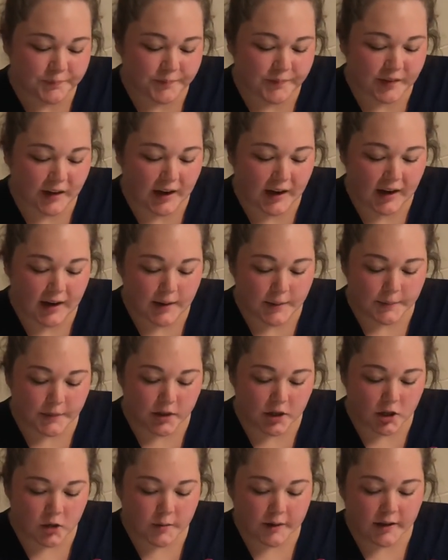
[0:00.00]
I'm
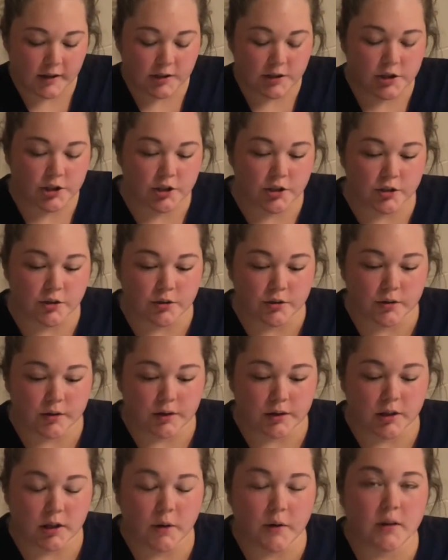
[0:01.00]
going to
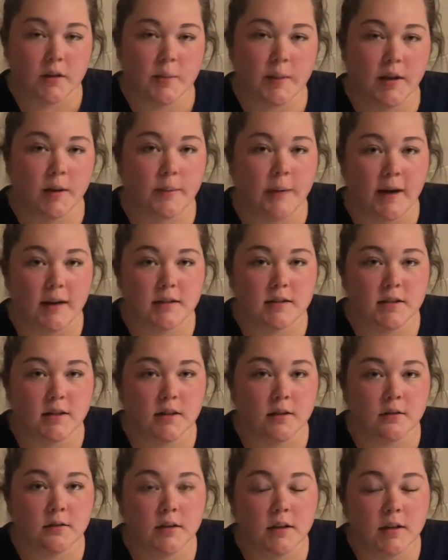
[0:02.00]
lower the bed back
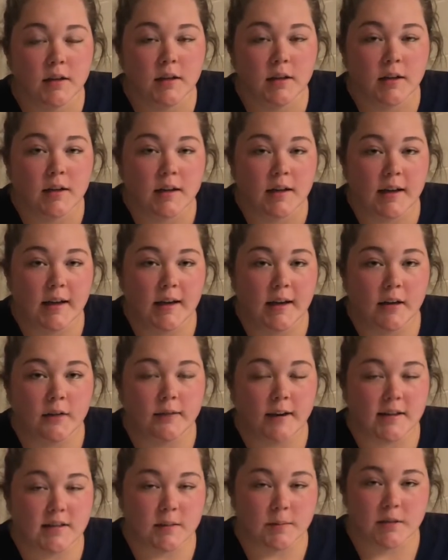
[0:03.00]
down and
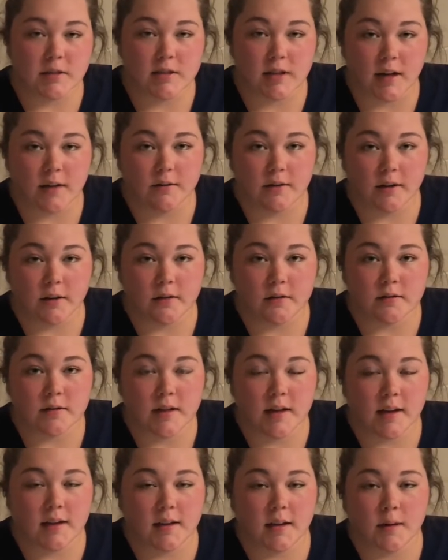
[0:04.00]
raise up the side rails
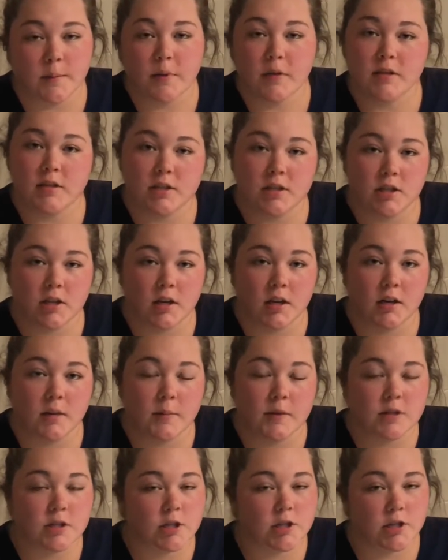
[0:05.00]
and then position
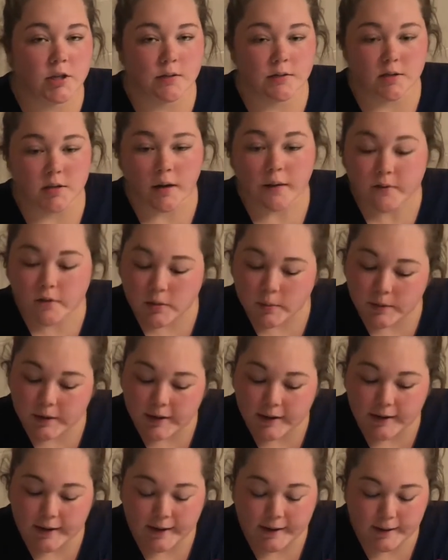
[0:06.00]
Mr. Jones
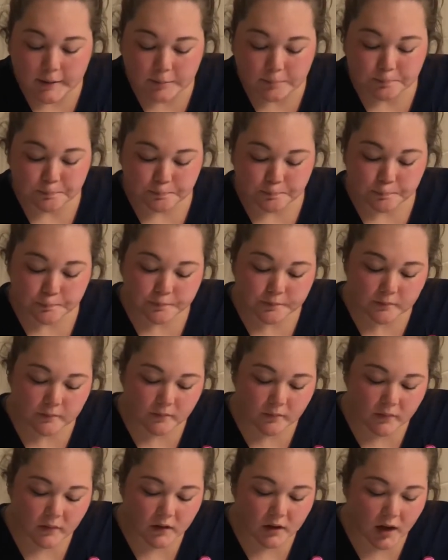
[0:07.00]
comfortably again.
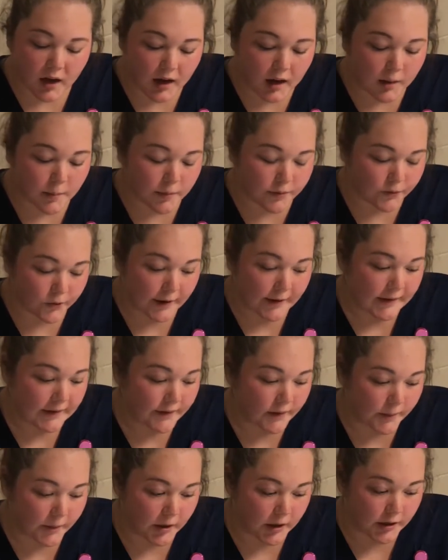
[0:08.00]
Before I leave,
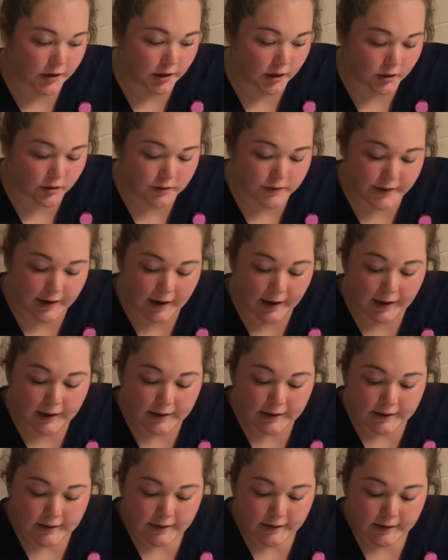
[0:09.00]
I'm gonna note that
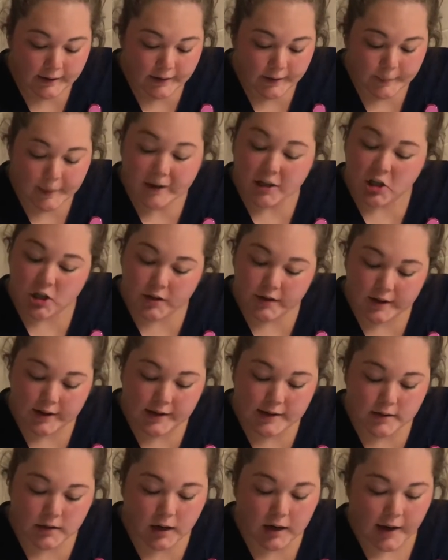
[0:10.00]
make sure that
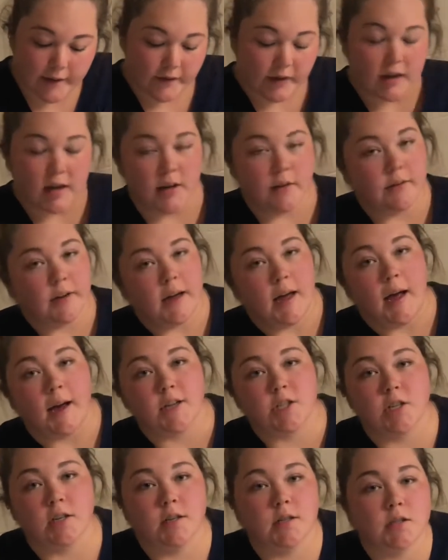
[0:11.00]
he's not having any
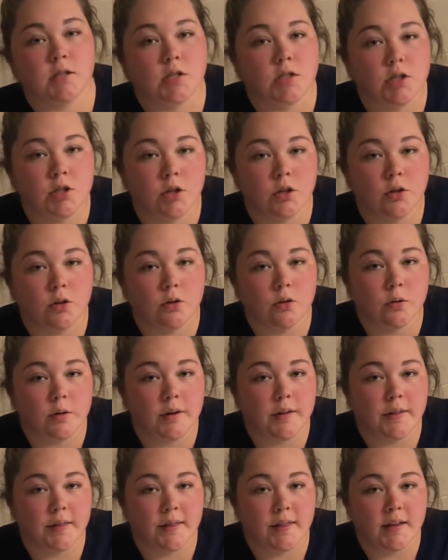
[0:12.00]
reactions
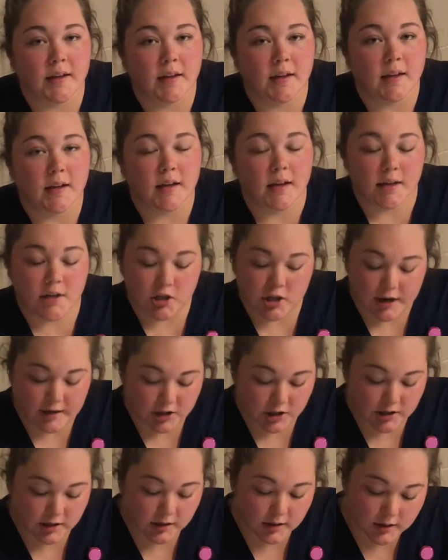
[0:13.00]
to the
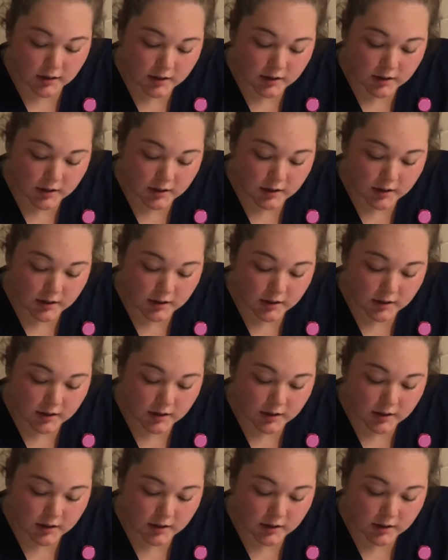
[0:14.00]
injection.